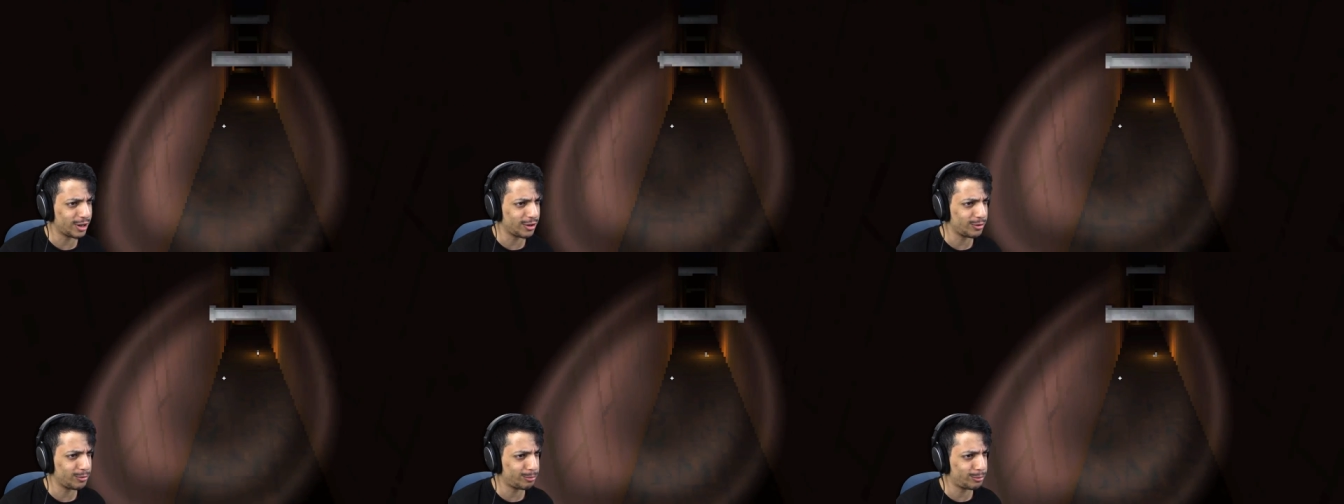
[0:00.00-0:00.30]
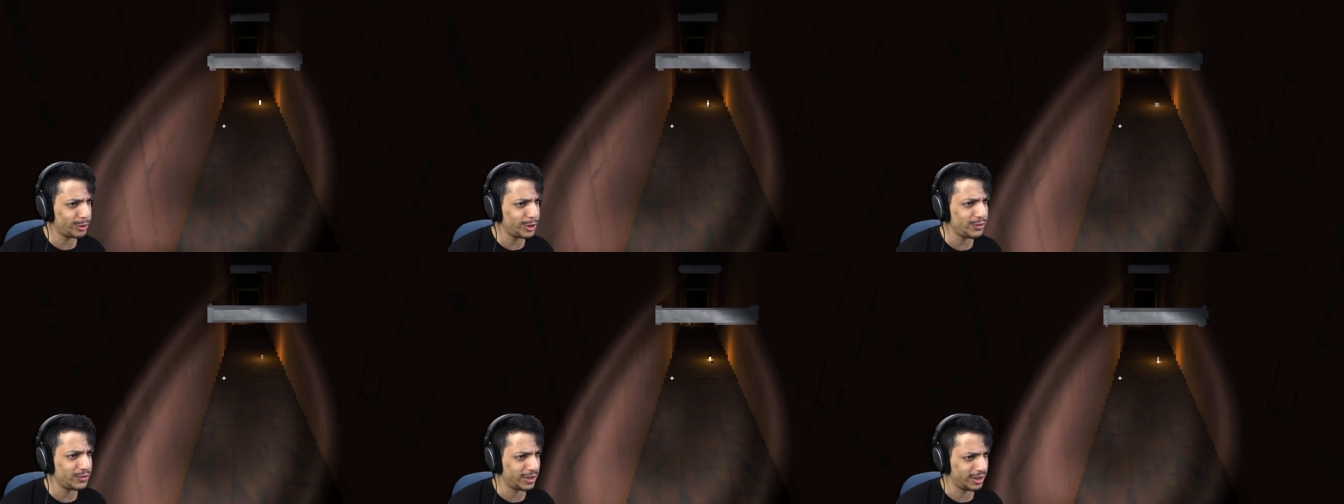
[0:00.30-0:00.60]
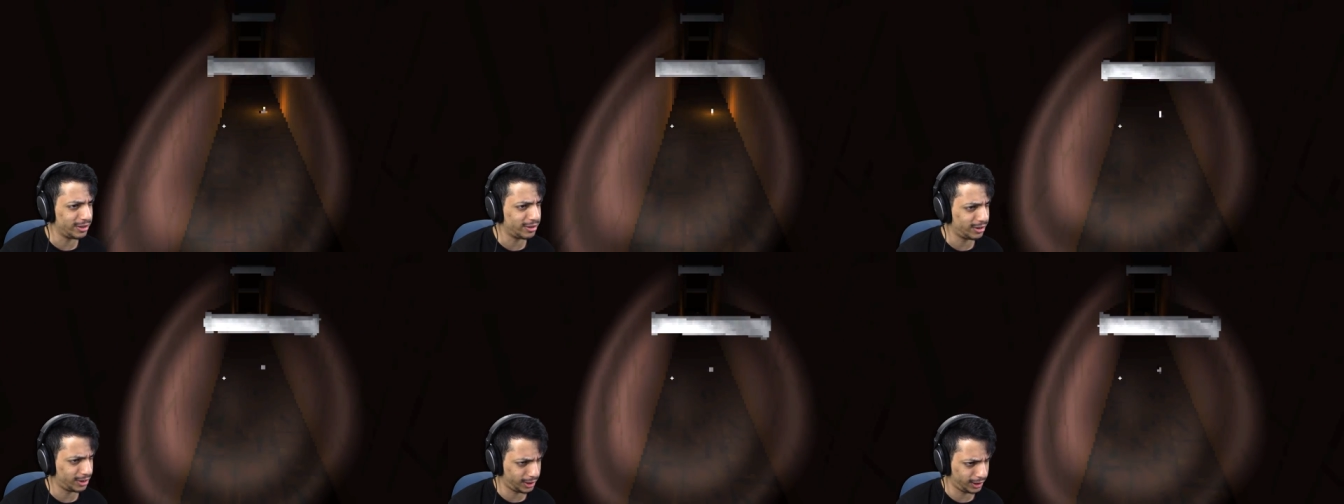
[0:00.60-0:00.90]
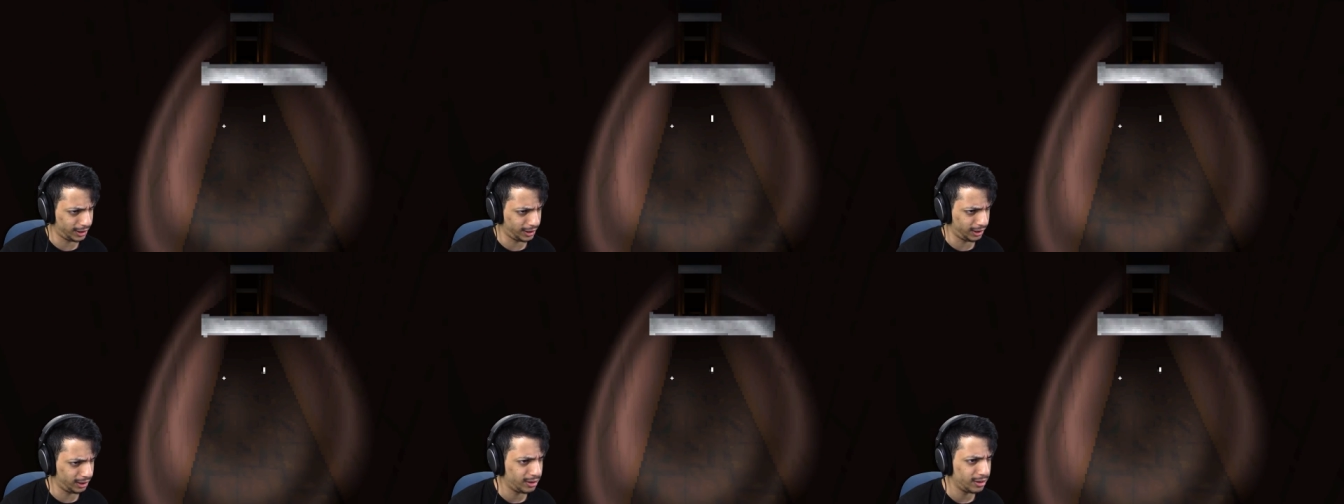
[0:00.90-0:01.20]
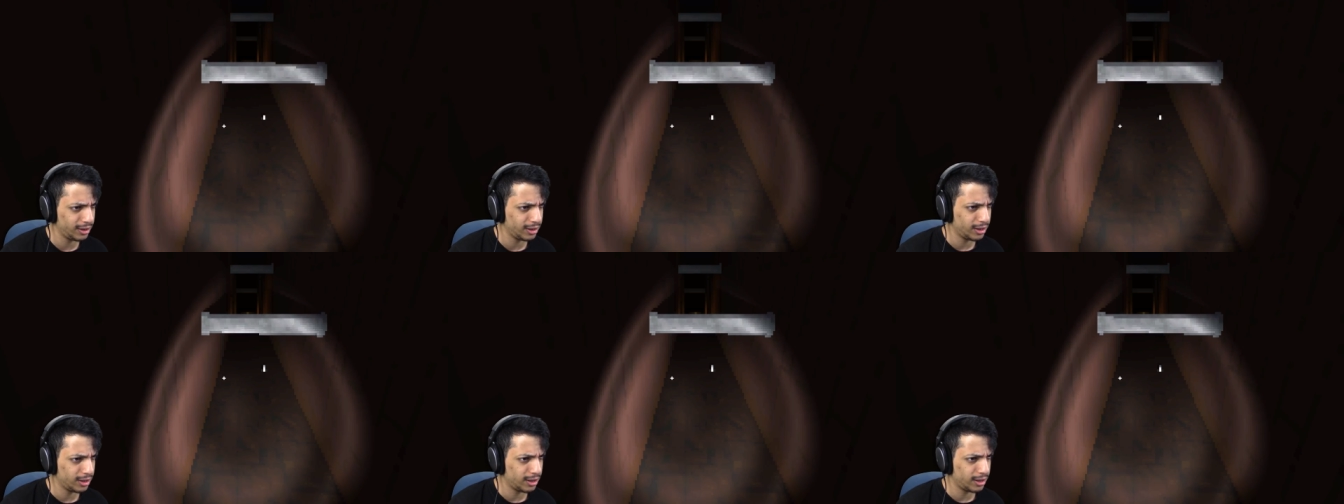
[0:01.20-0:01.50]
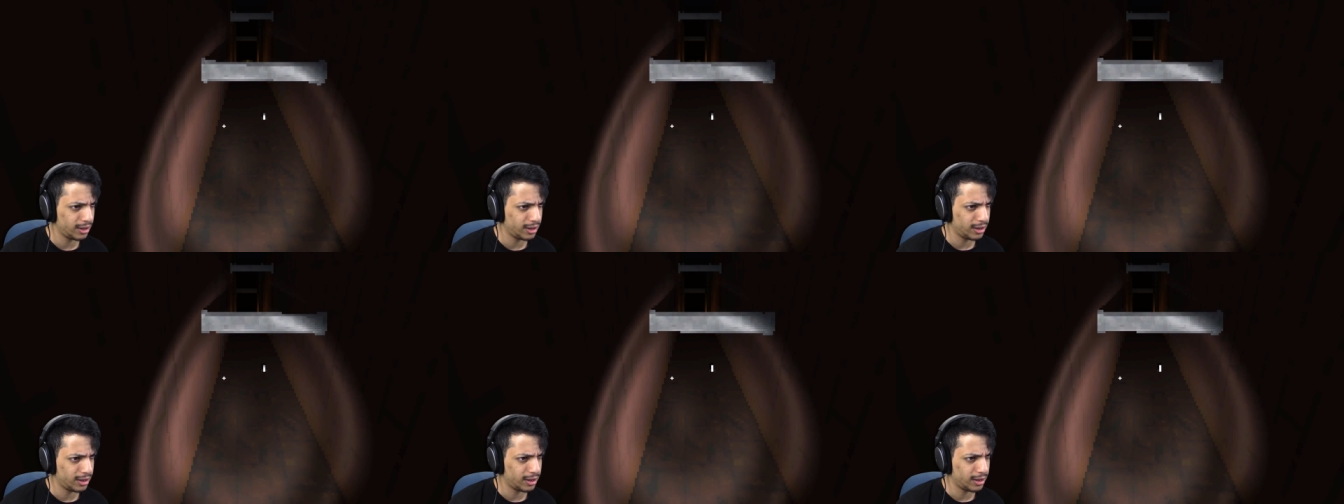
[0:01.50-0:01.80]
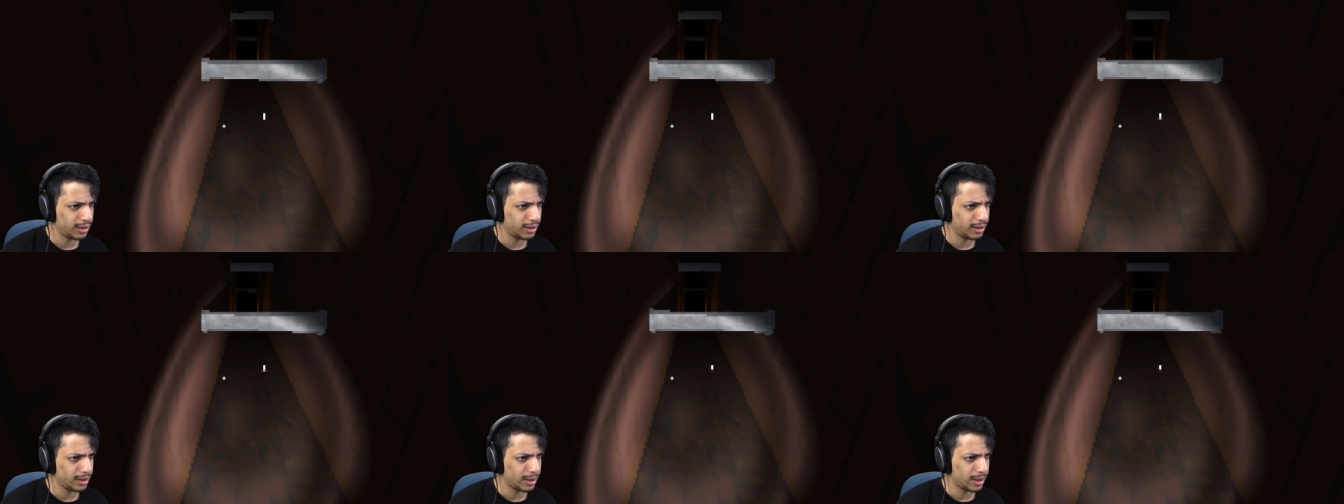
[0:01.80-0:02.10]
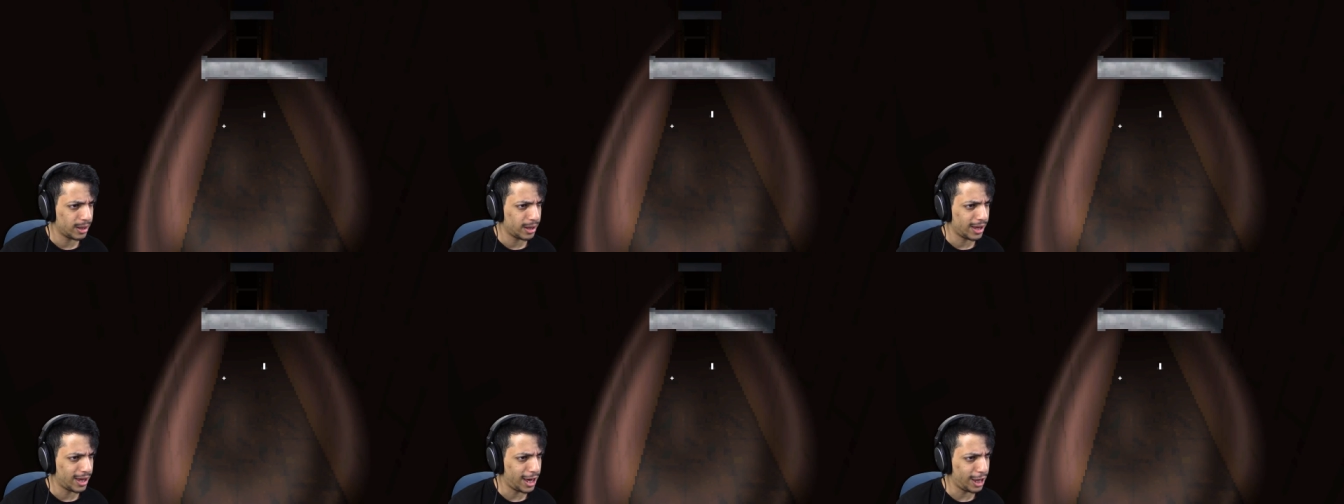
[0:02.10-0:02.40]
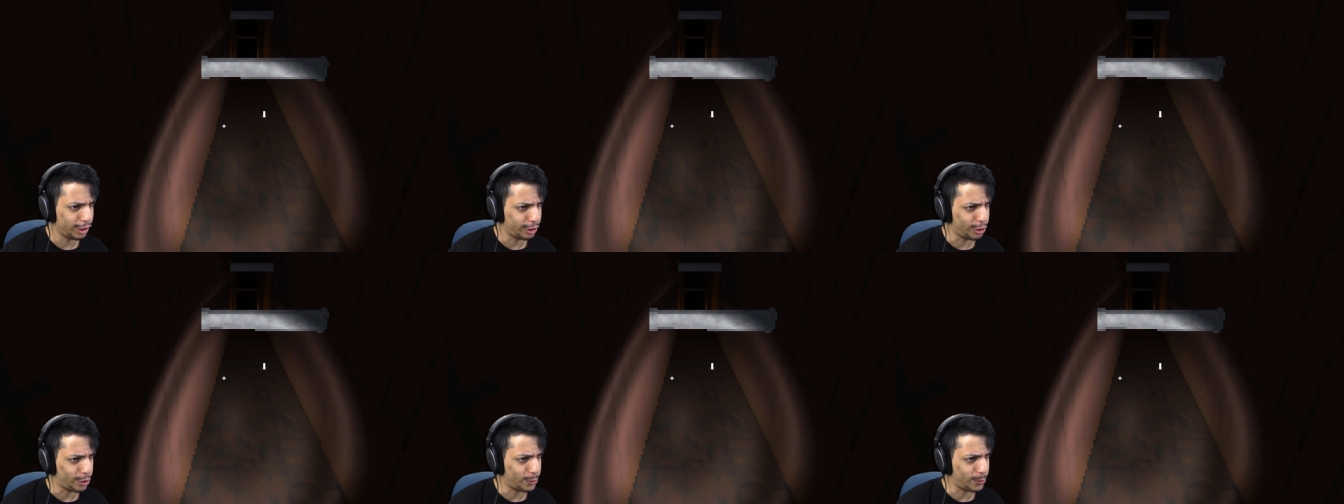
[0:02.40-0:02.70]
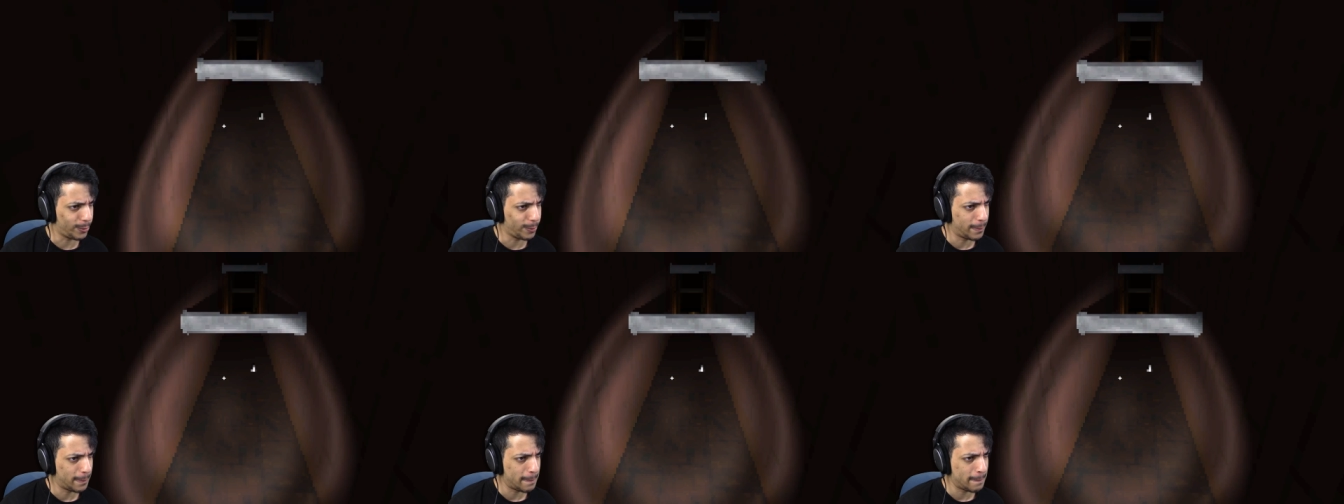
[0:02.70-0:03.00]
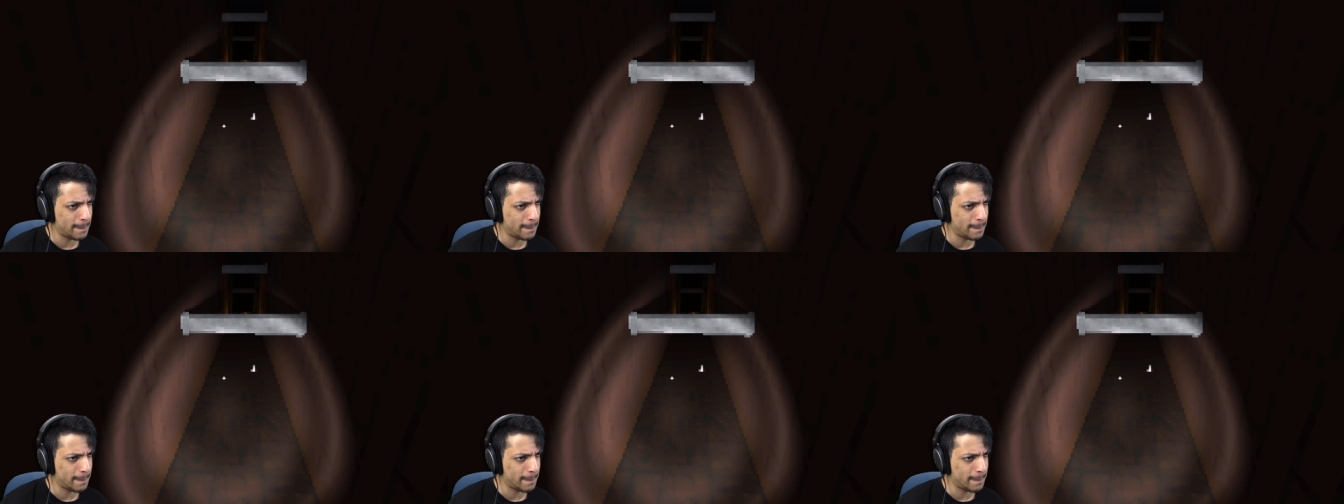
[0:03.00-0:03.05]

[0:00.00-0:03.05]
off previously. Hello.